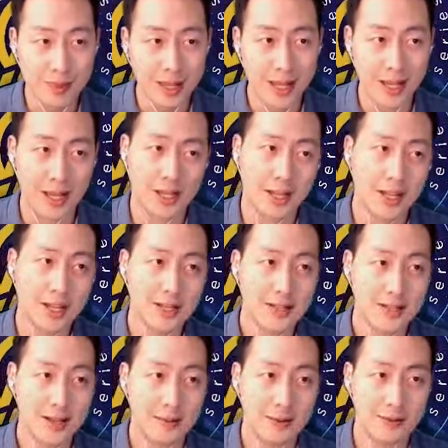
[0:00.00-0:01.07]
And
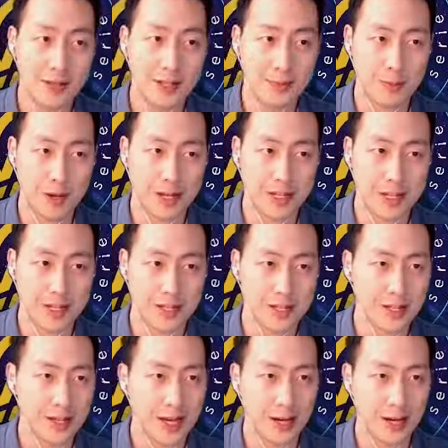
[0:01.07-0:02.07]
some of these projects,